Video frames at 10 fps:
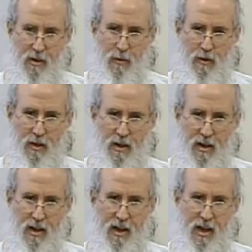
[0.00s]
Well,
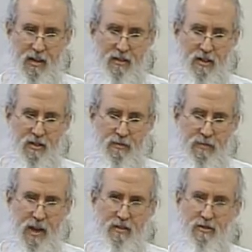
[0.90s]
and
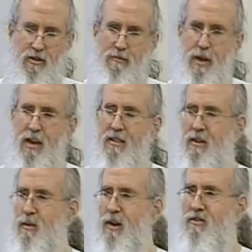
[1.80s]
that's sort of begging the
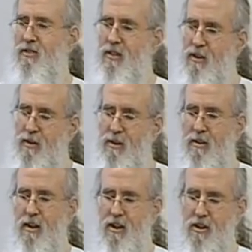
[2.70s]
question, though. You're
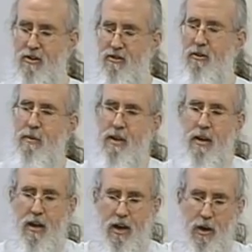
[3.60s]
you're assuming,
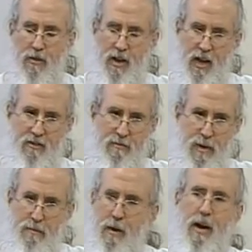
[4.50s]
oh, that it has to be
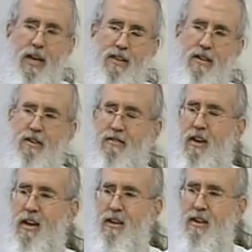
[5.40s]
a mind that
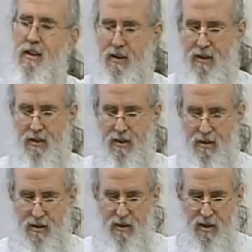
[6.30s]
designed it.
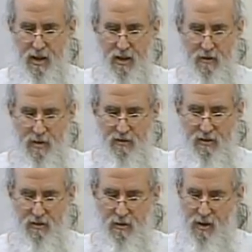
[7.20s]
Hume has
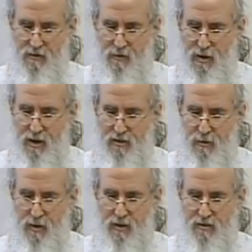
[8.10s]
this great phrase
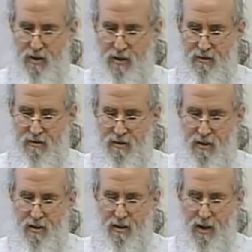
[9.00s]
where he says,
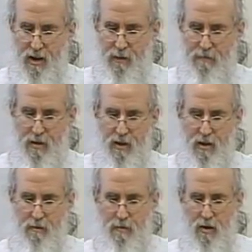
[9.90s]
um,
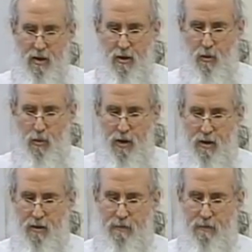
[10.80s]
you know, what